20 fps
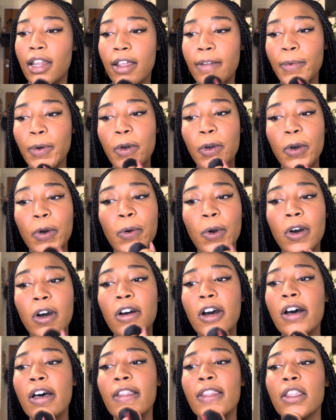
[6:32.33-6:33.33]
will go
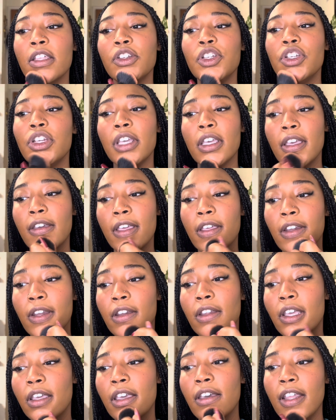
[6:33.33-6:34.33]
on the chin,
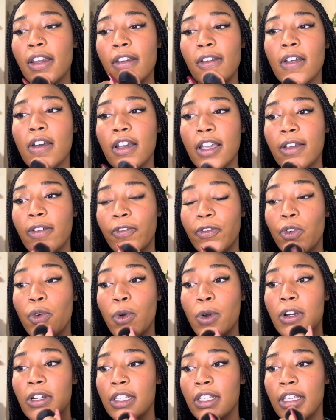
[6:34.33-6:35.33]
and of
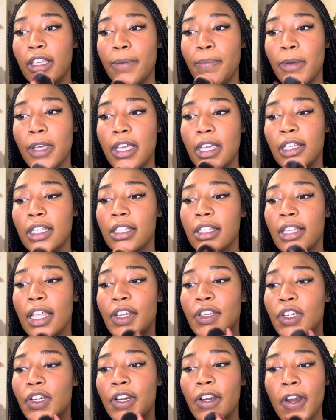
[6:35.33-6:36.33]
course keep it in
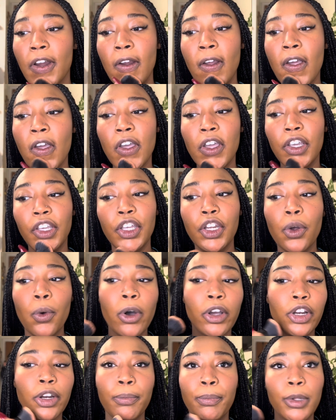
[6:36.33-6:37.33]
center. You don't
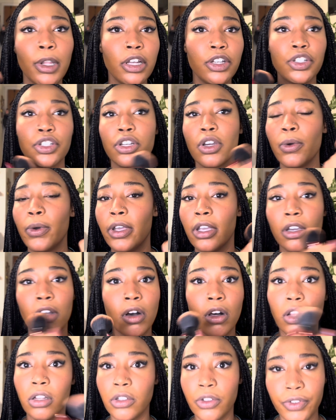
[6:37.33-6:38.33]
want your blush going
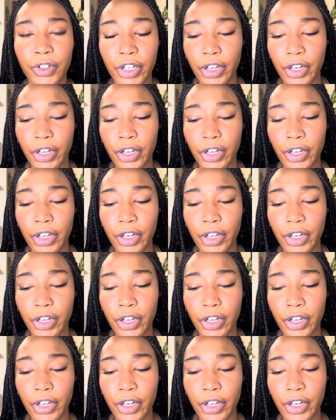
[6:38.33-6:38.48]
all over your